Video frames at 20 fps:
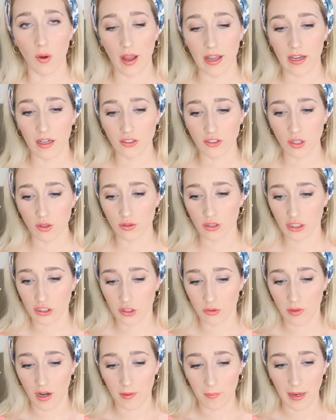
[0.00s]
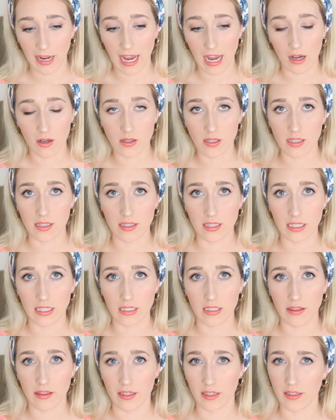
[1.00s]
So I also looked around my house to
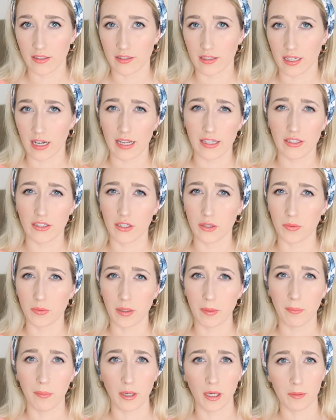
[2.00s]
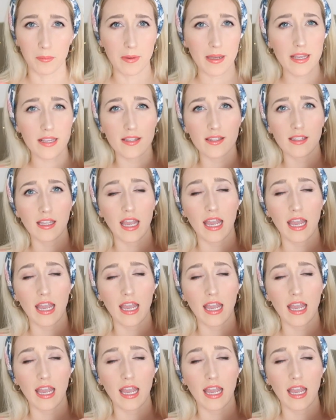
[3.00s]
see things that I could repurpose,